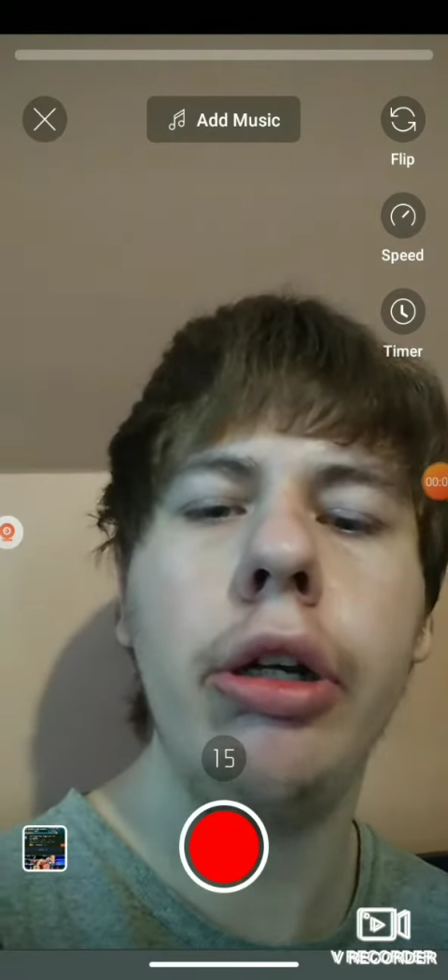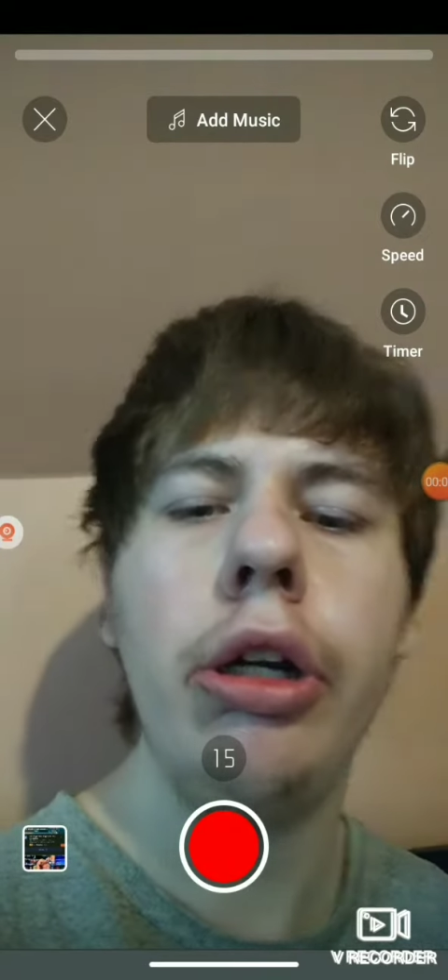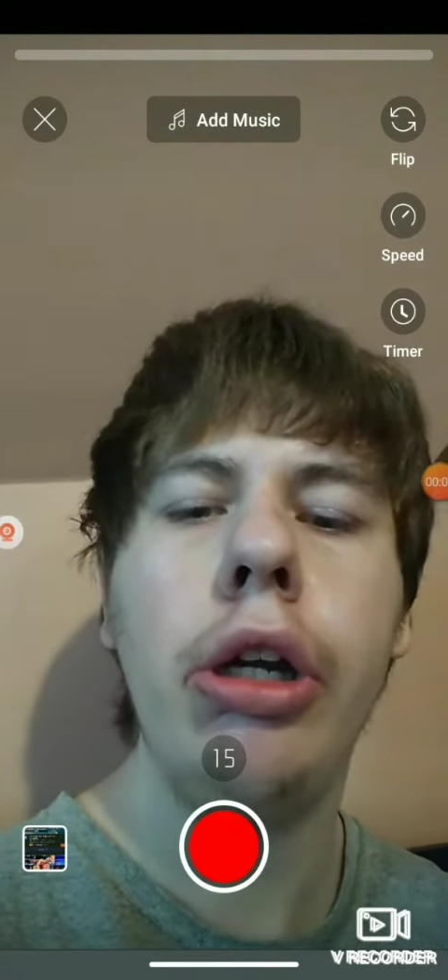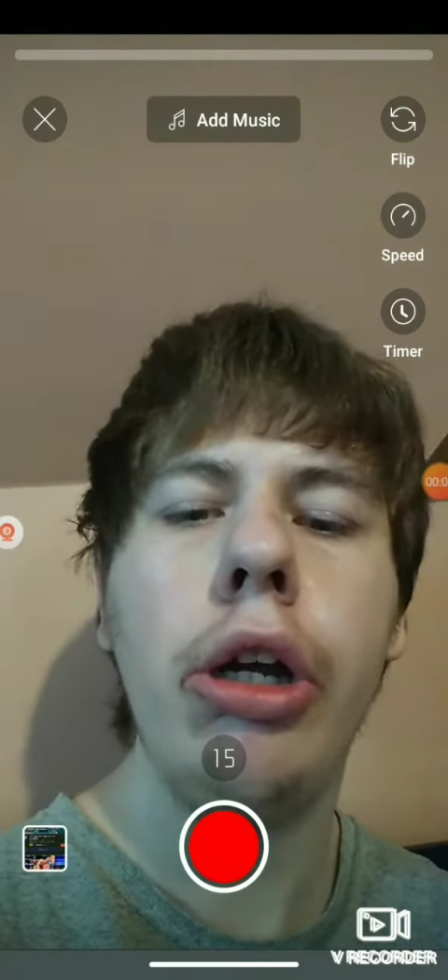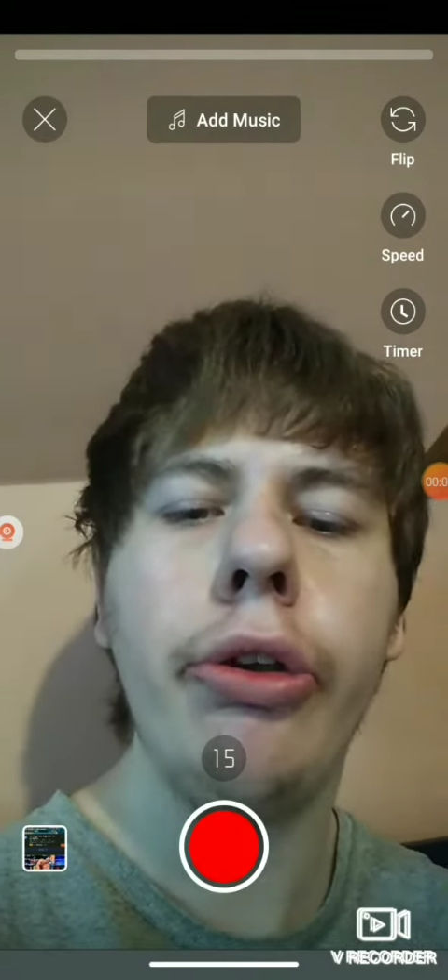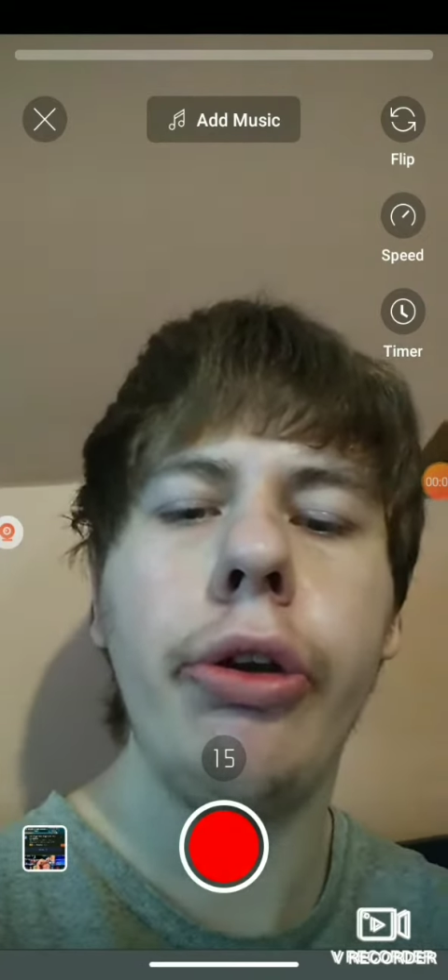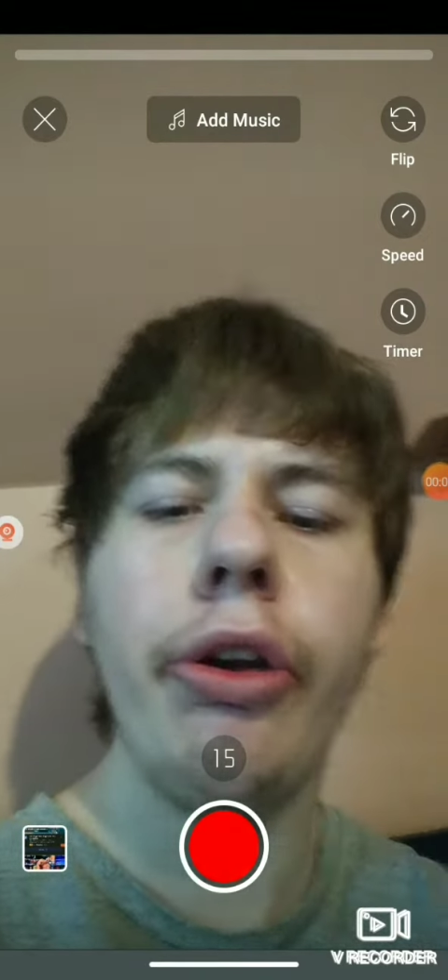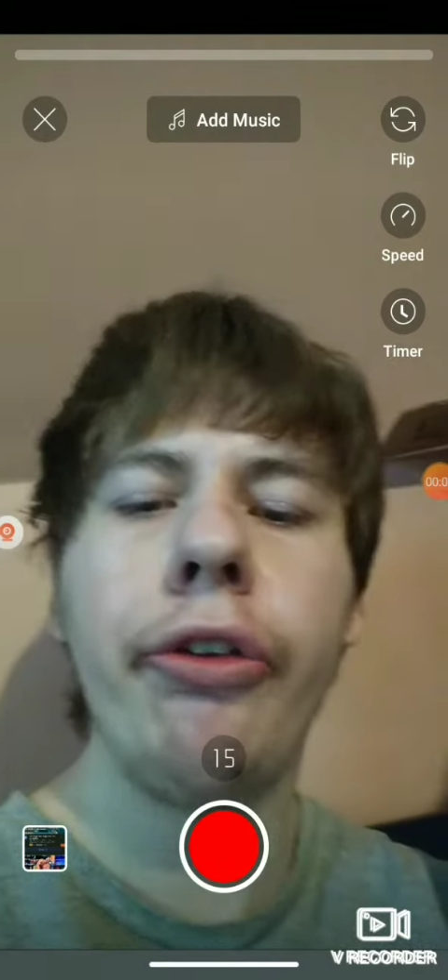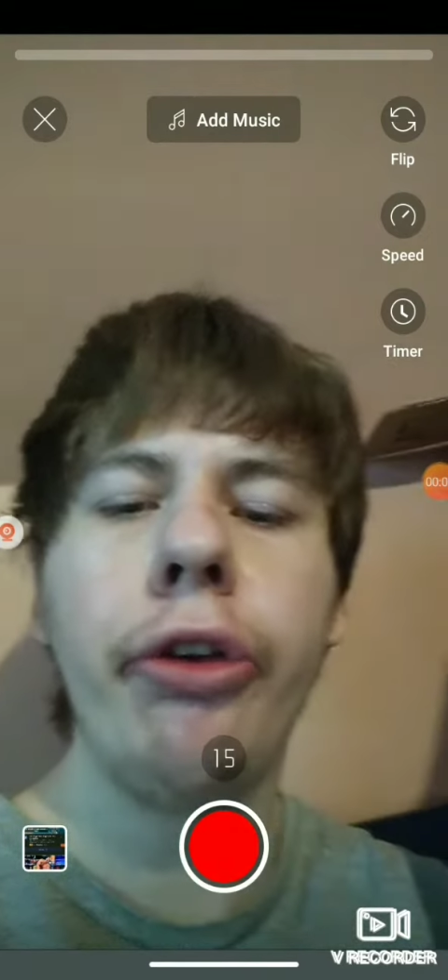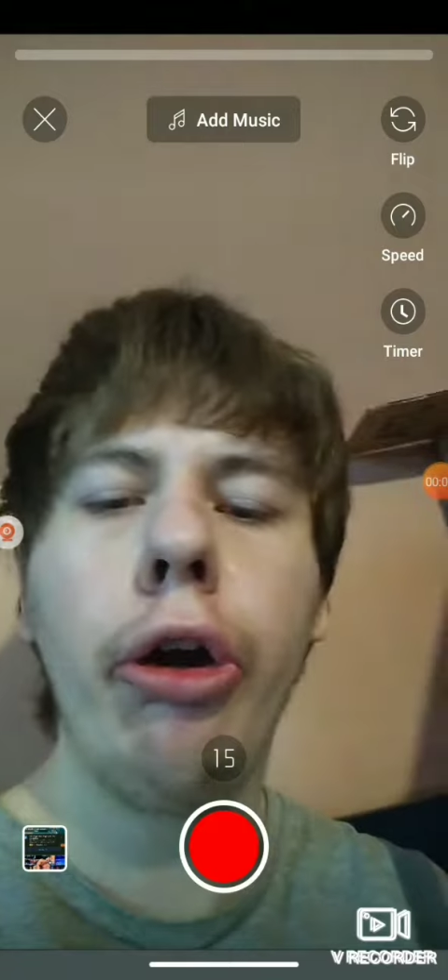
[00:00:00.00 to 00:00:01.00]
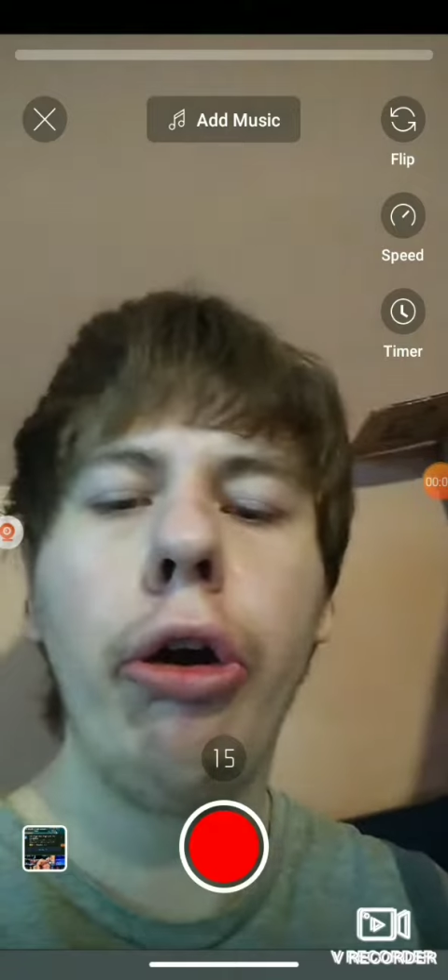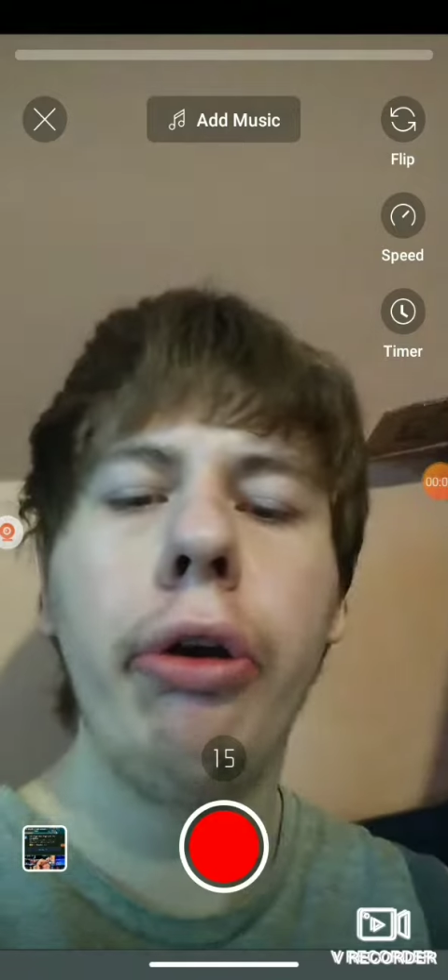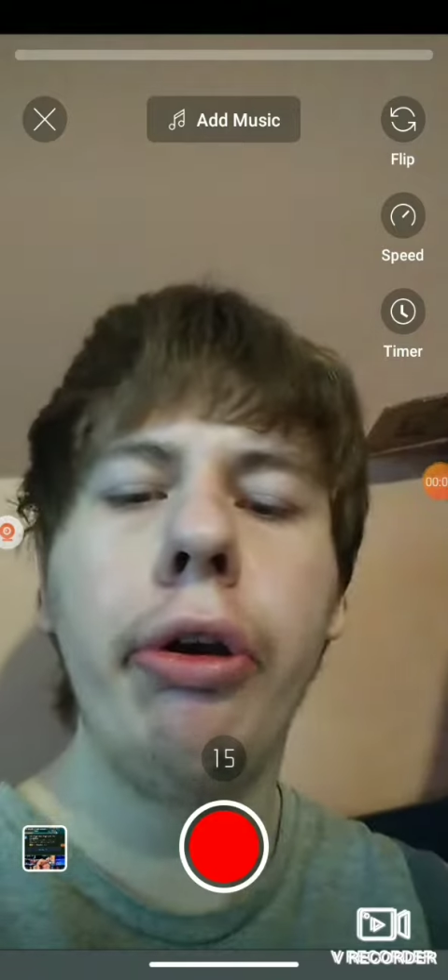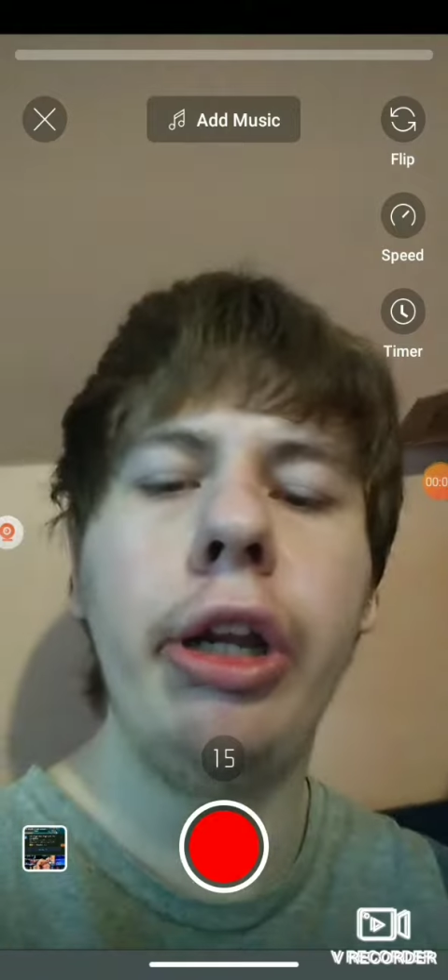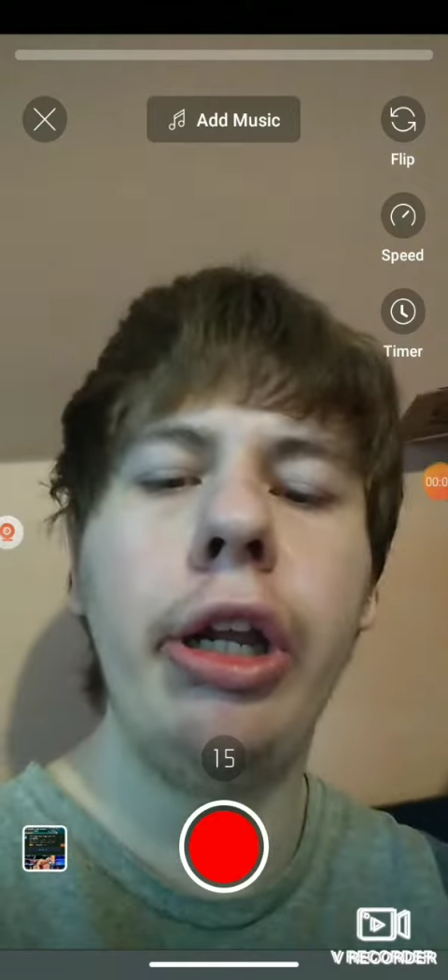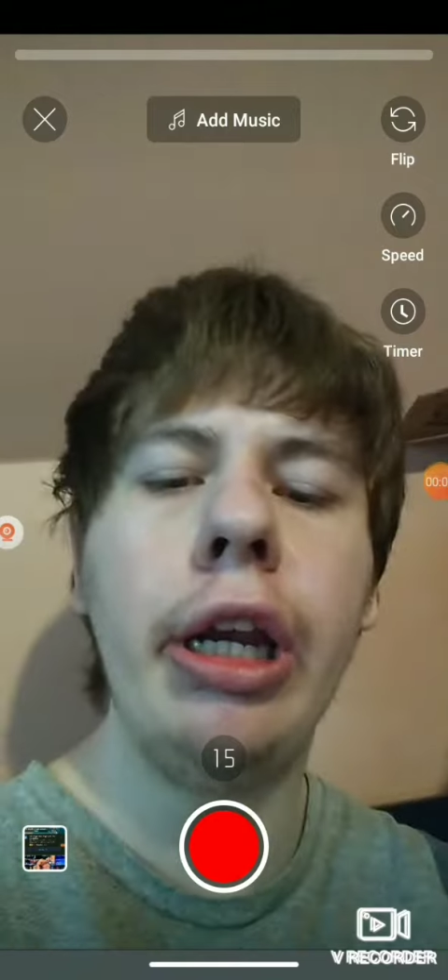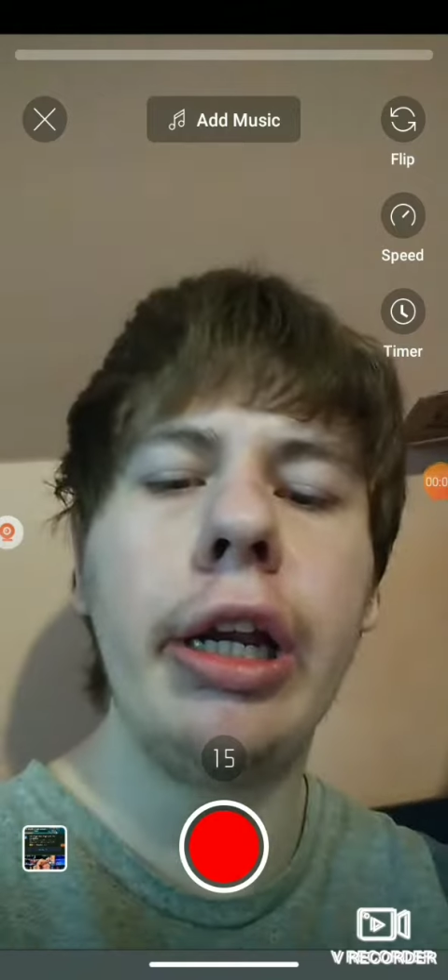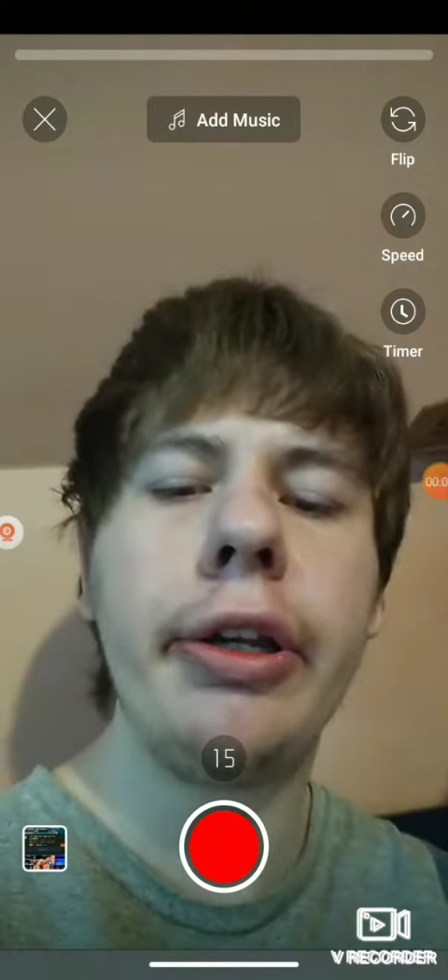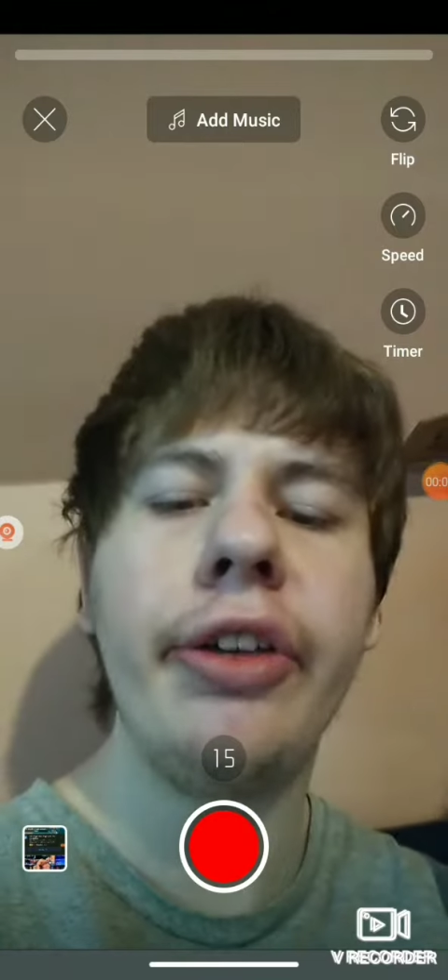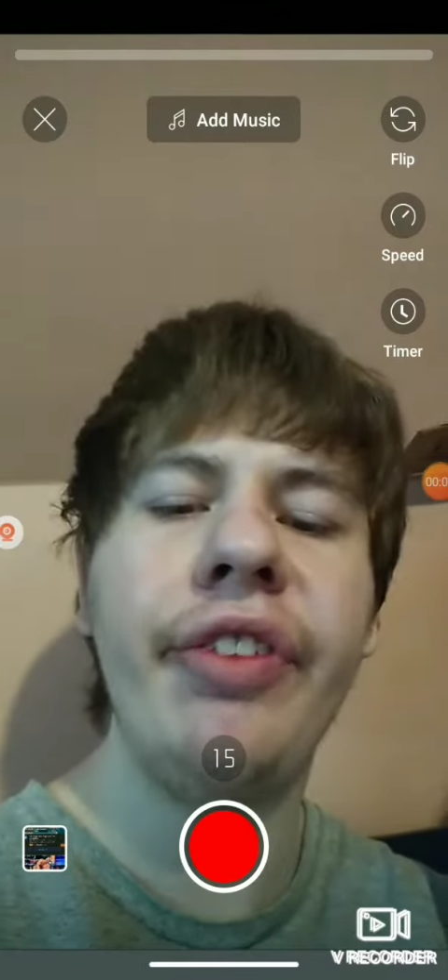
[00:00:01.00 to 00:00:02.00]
To start, you